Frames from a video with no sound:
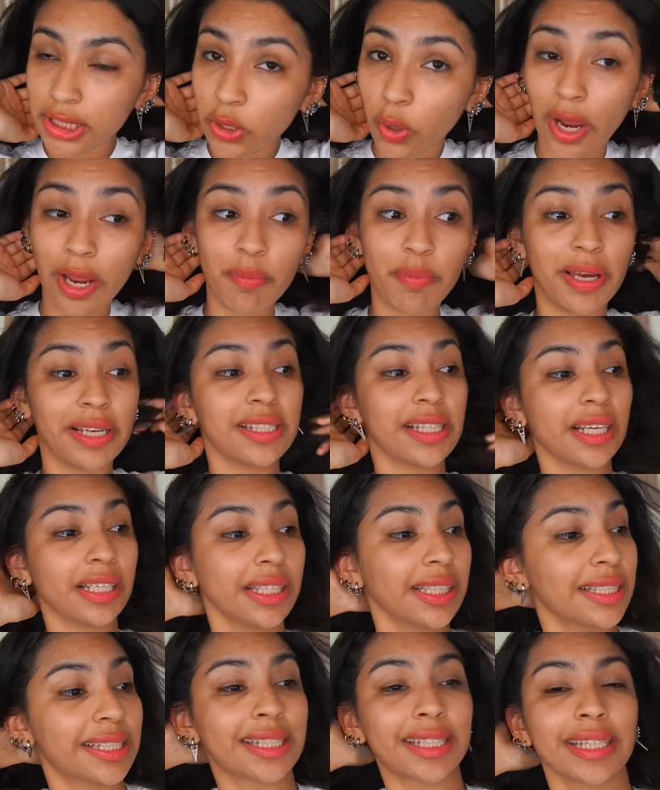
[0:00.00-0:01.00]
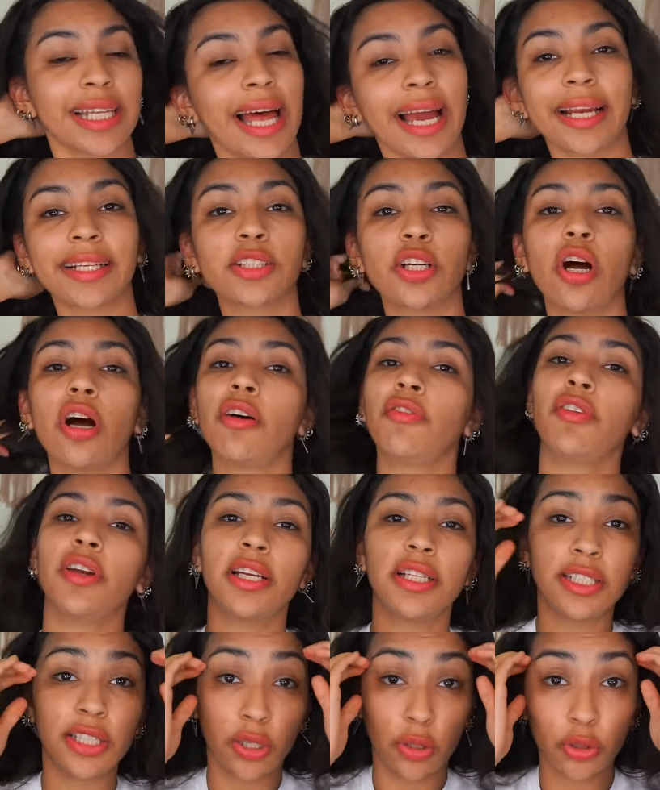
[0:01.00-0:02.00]
So I basically slacked off
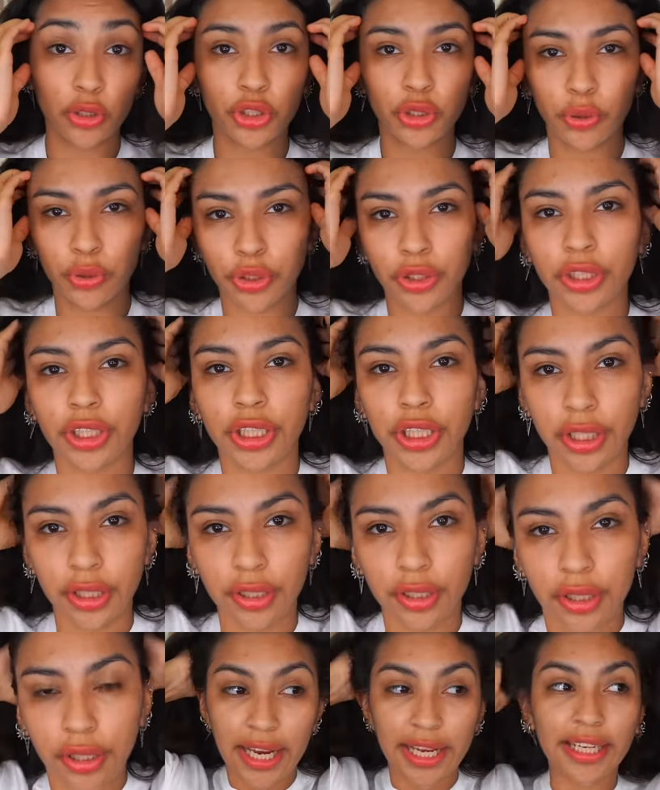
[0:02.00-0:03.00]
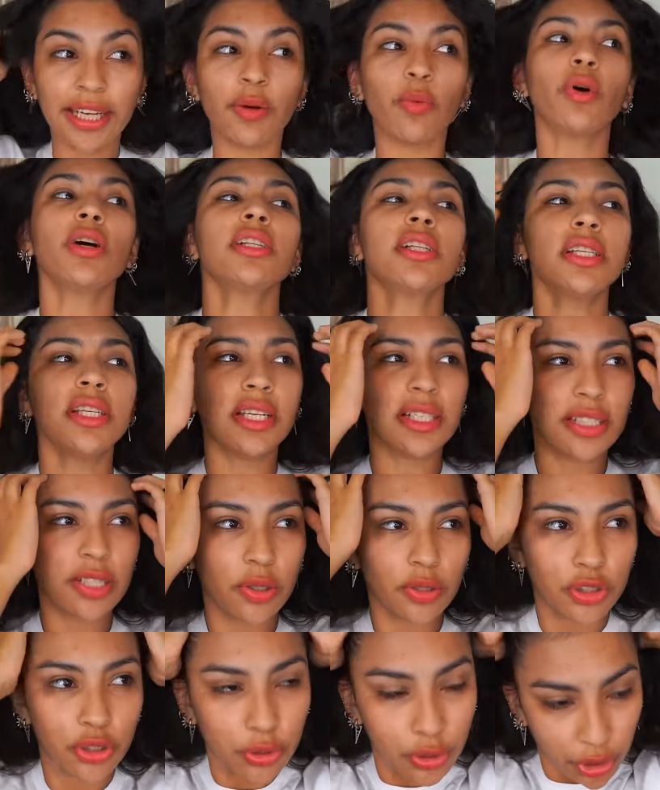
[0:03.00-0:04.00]
until junior year. And it wasn't
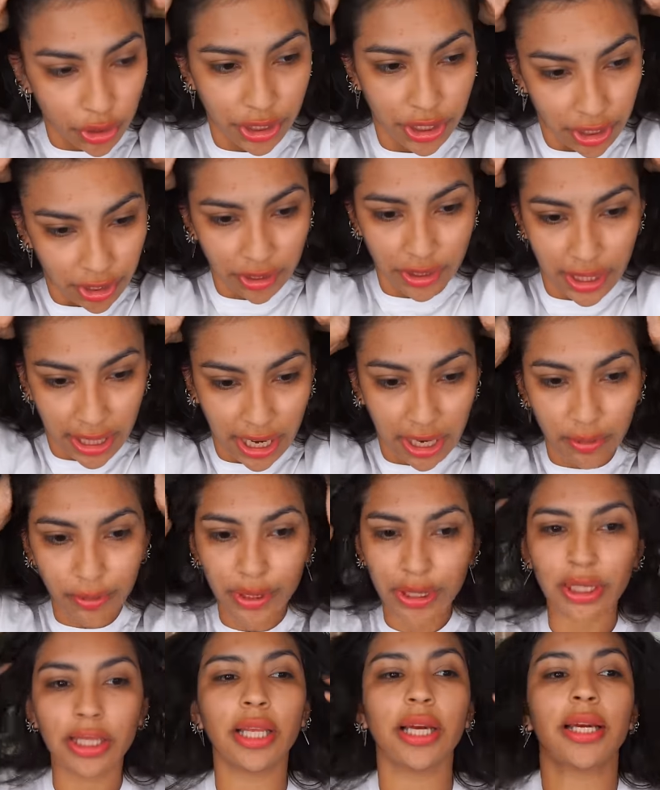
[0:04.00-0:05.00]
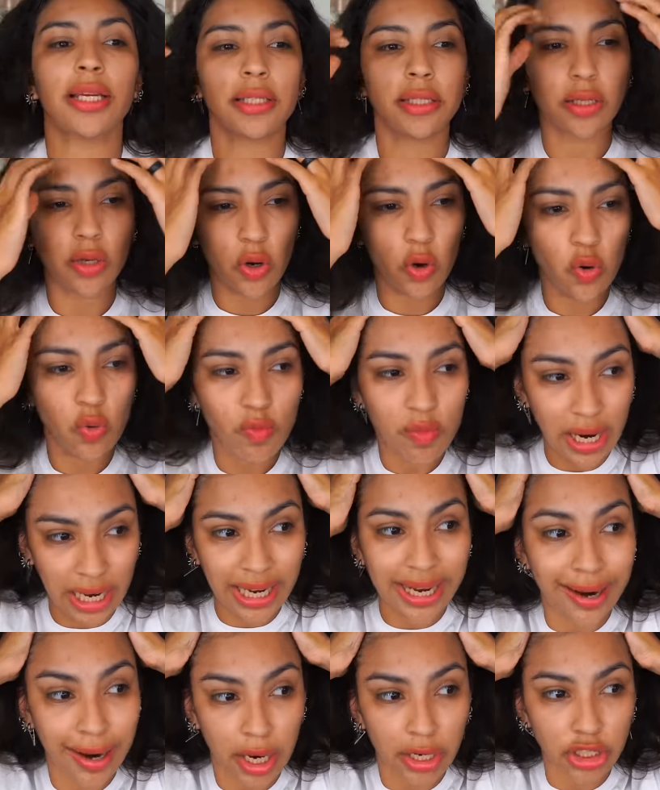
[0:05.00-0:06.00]
until junior year that I realized, oh
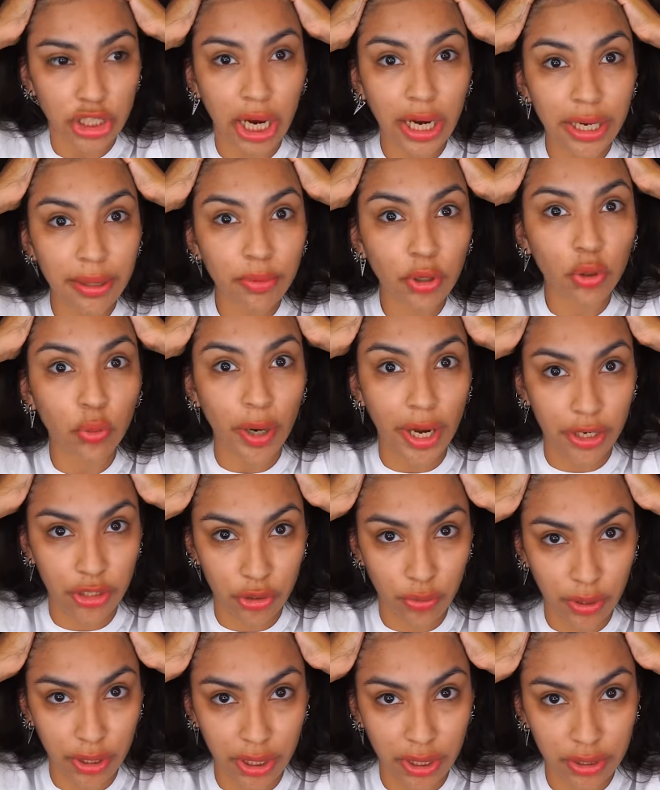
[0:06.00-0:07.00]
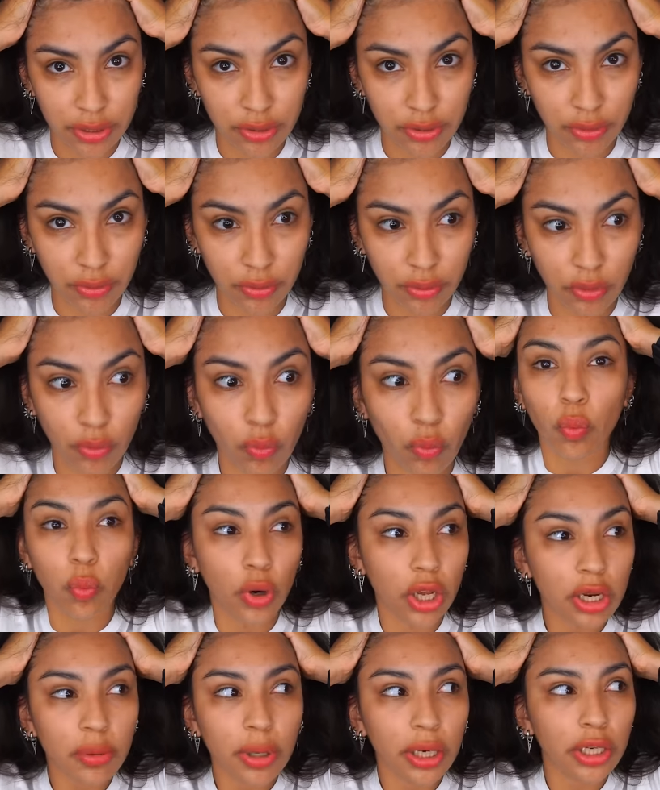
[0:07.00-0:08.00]
my gosh, I am graduating soon.
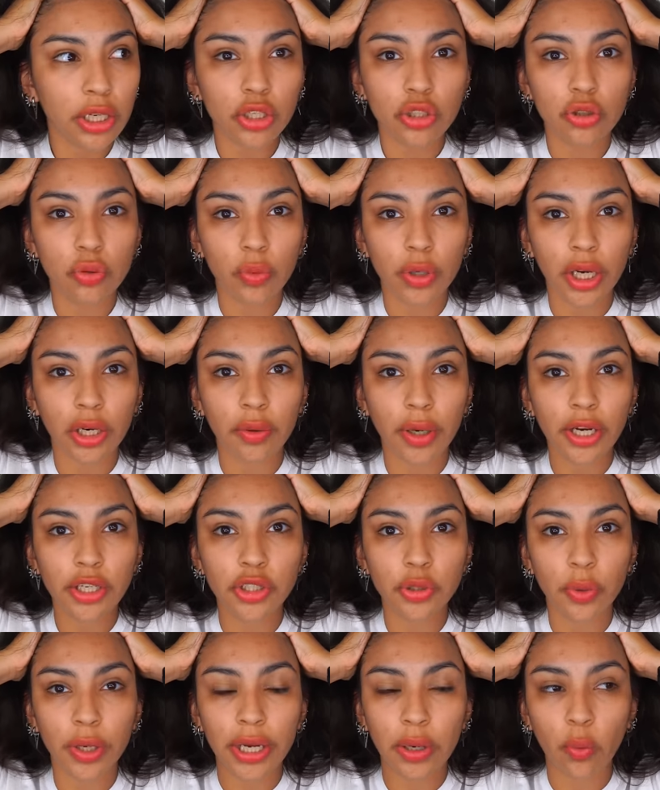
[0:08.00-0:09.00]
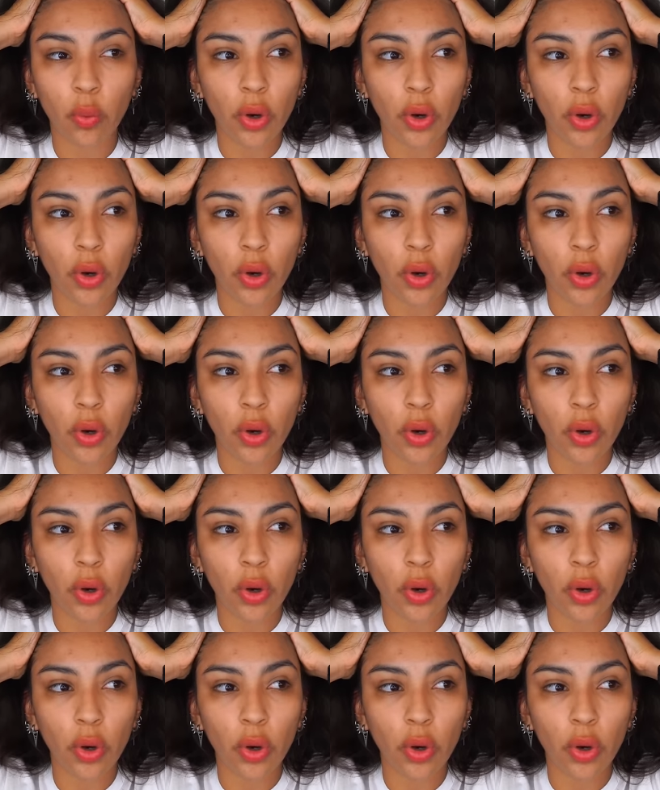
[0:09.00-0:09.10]
What am I gonna do when I graduate?